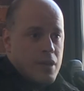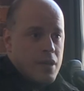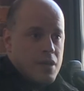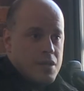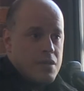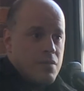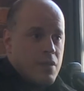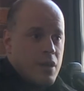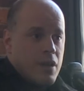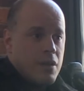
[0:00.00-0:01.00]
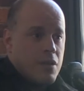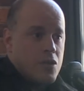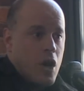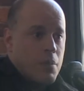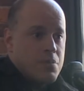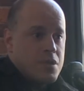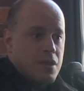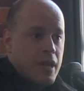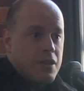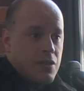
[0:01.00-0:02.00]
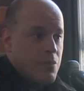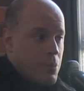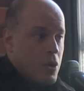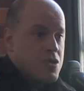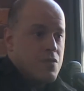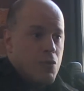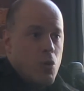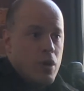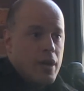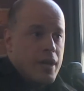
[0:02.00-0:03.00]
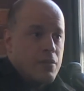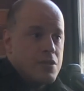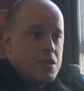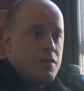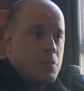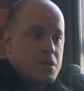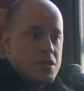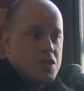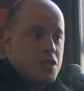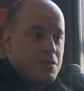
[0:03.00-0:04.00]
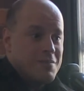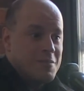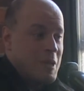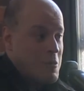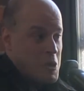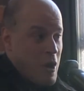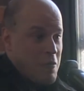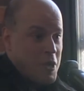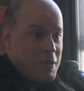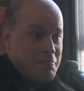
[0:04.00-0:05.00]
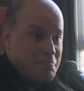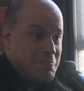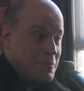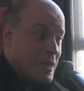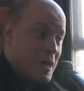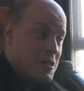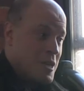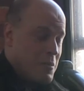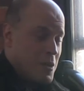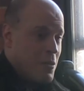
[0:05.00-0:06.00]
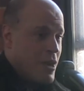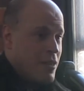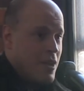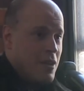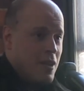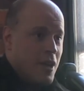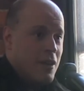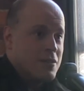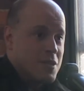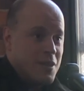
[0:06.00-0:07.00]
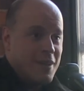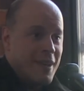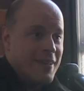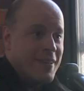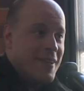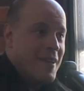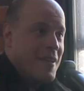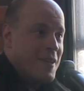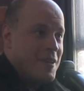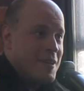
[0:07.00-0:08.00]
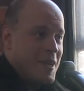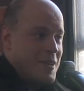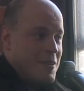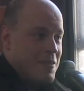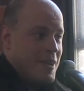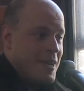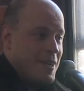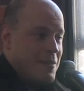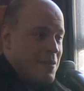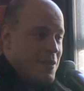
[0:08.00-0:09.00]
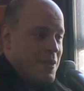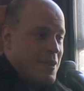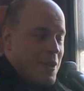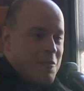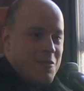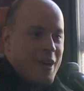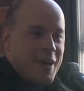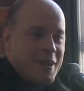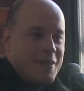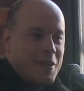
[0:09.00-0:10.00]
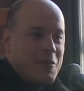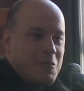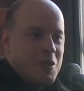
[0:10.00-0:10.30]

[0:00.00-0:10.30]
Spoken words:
as the top selected person for it. I received the position, I was offered it, and I accepted it right then and there. And I kind of lit another fire, or